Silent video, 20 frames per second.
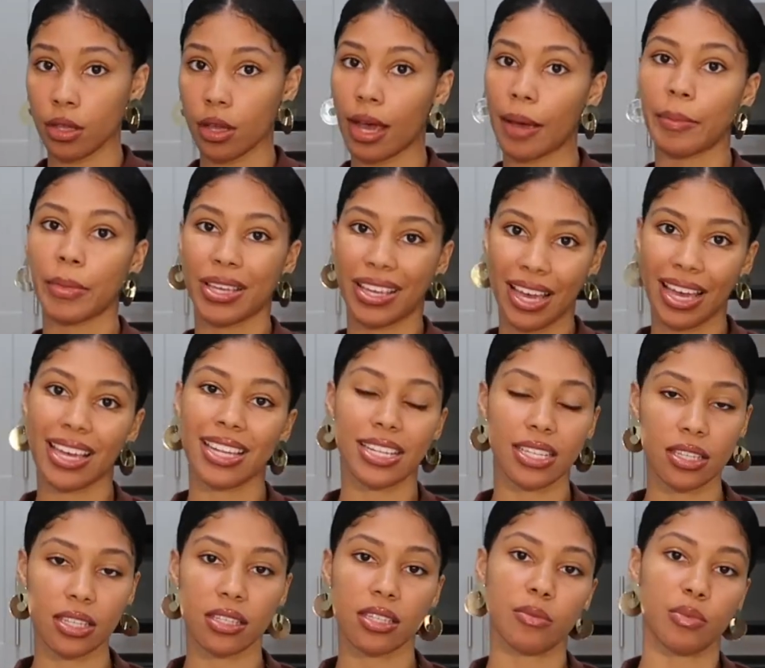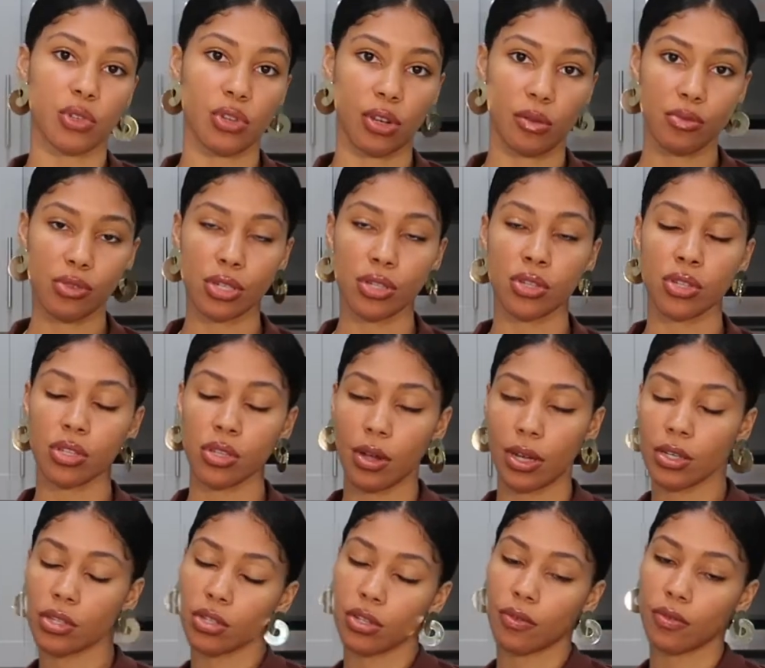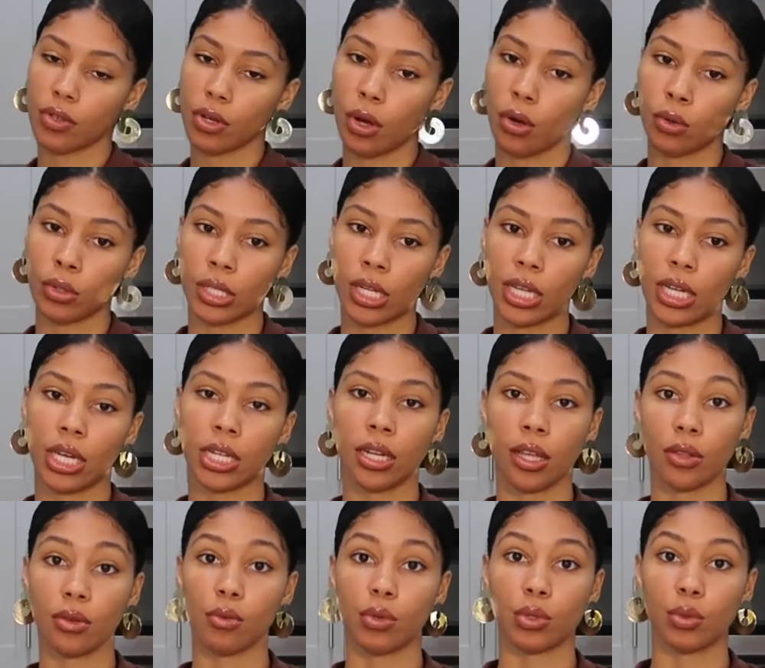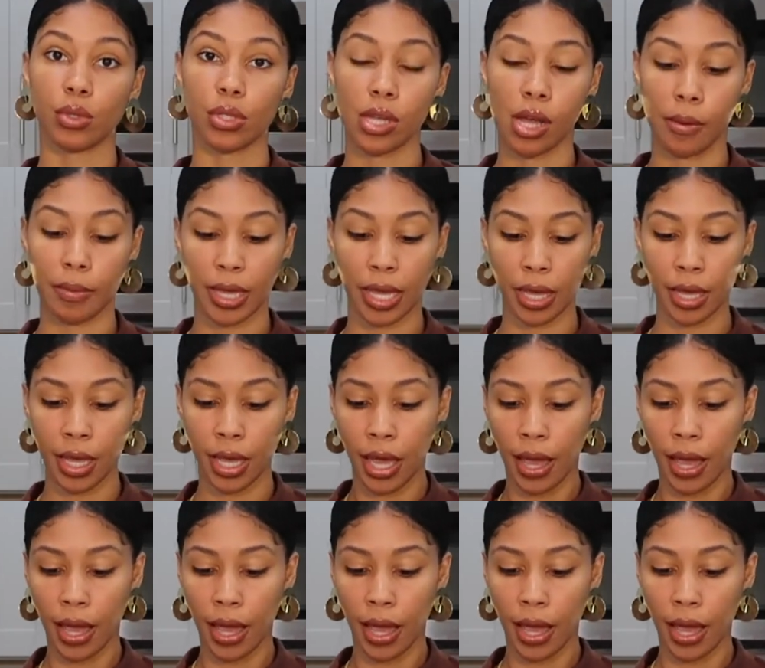it is a subscription, so I should have known that another one was coming.